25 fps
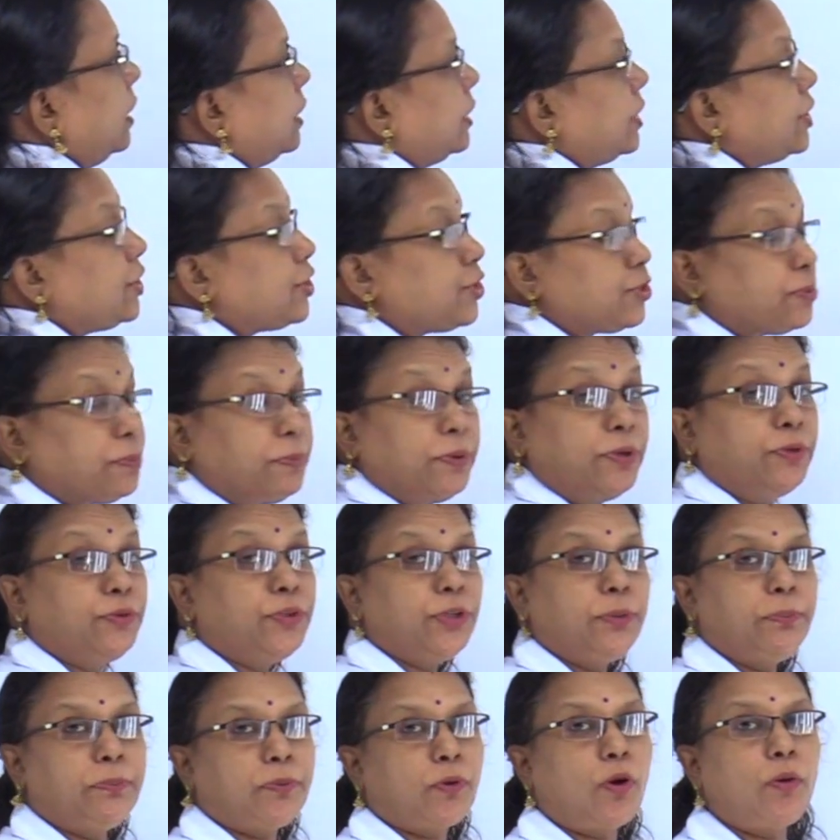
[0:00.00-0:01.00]

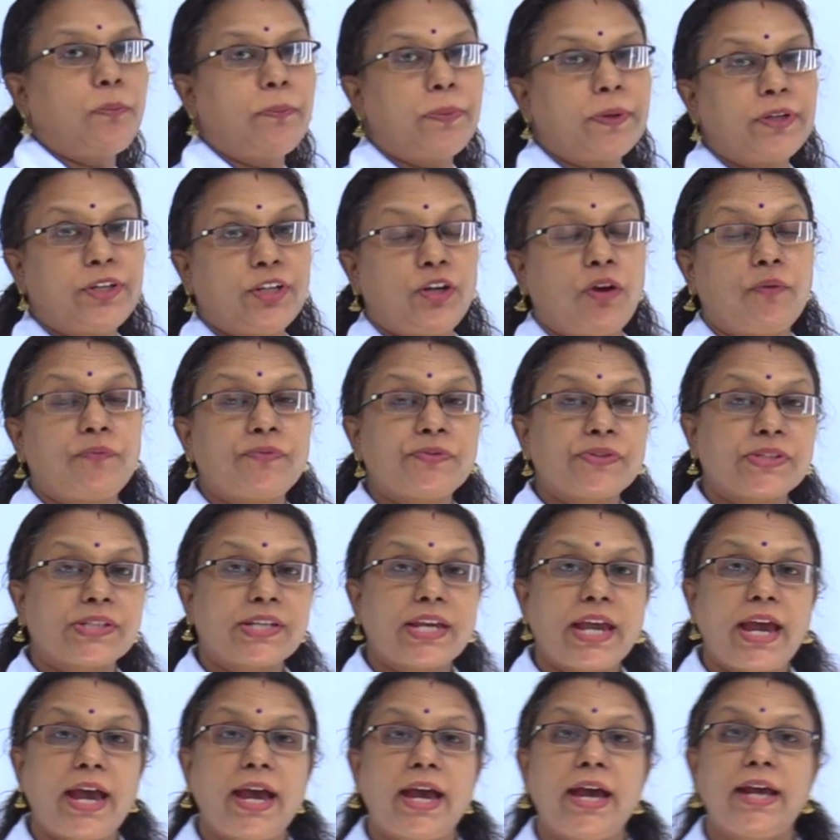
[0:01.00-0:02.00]
distributive property of
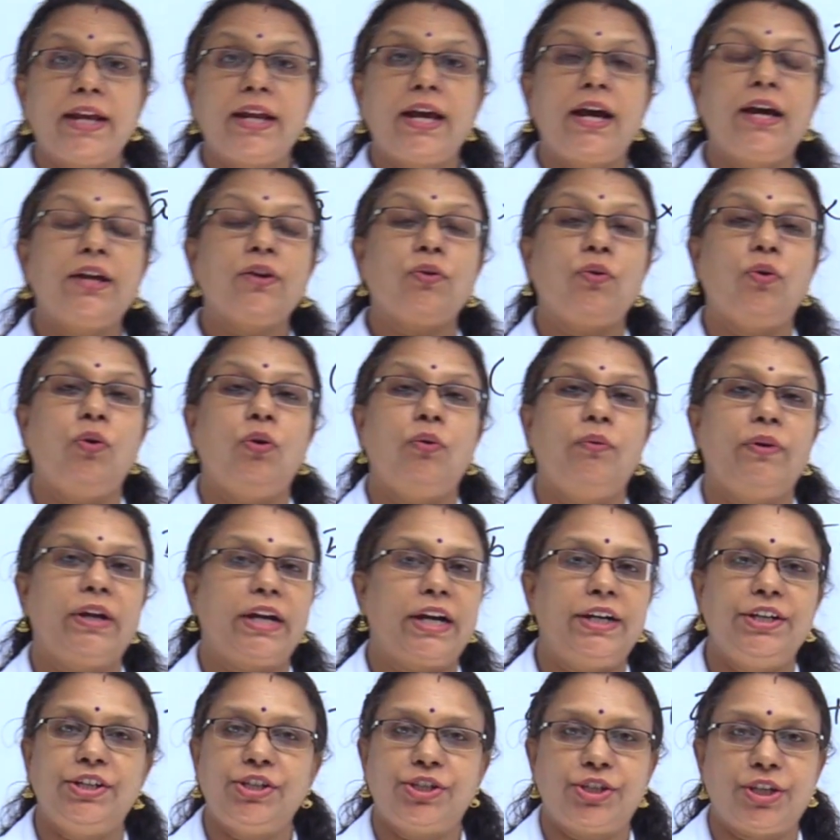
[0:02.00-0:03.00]
scalar over
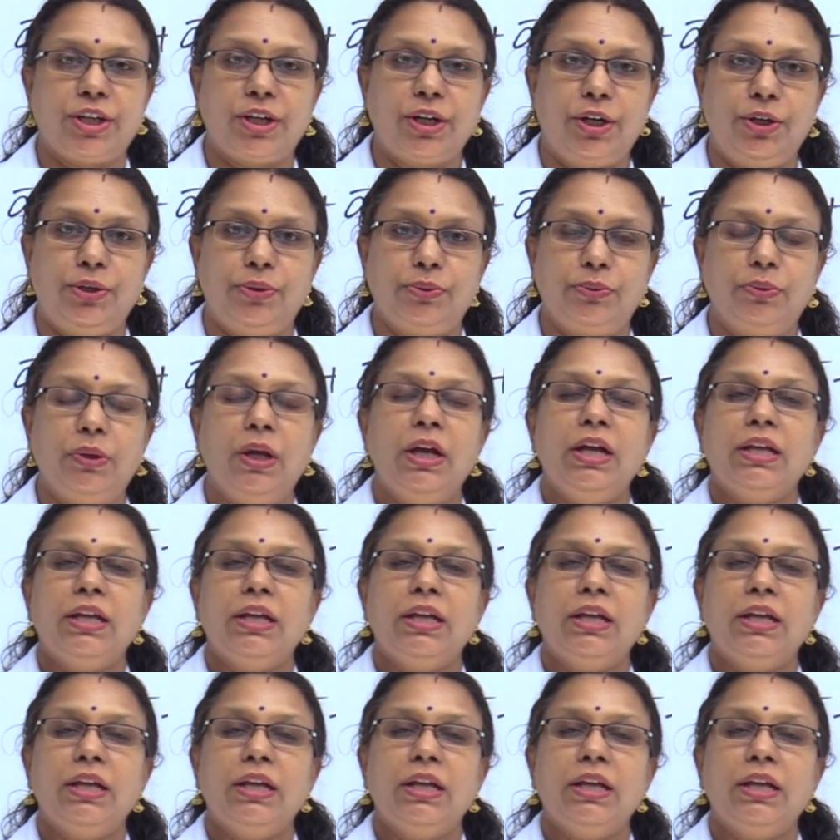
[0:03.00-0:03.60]
addition kandu.